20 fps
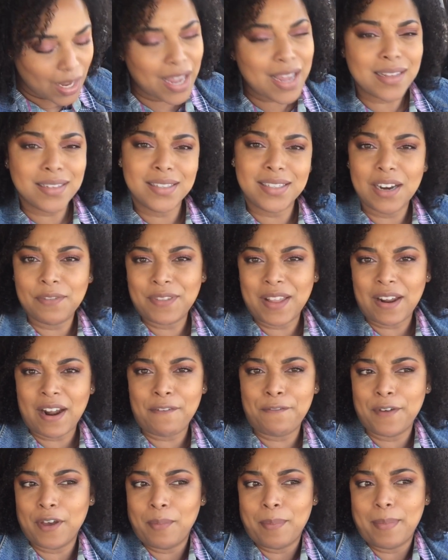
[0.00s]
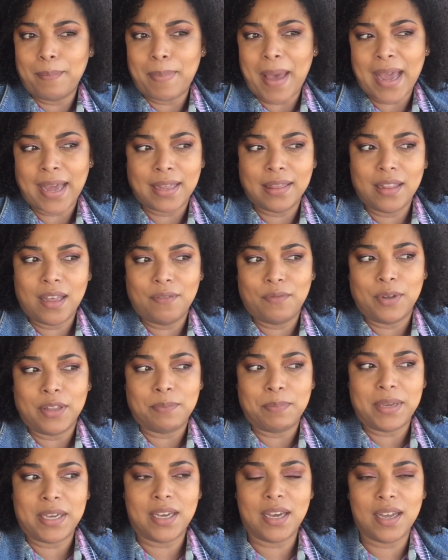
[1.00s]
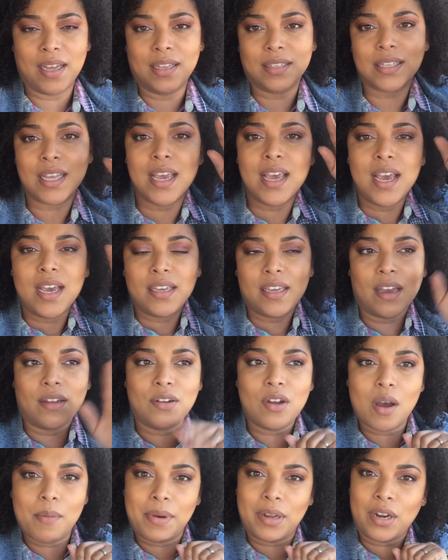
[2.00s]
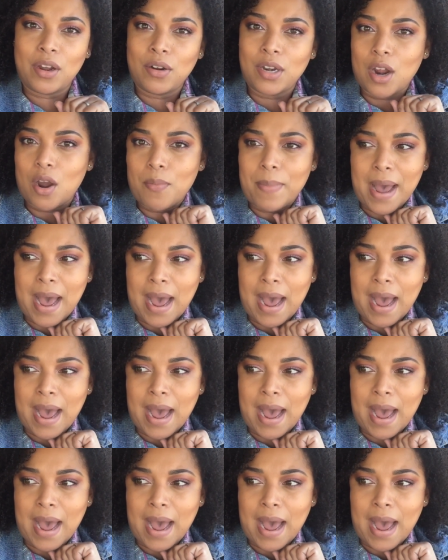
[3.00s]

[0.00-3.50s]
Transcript: and stuff that I feel back in love with, because y'all know I'm on a no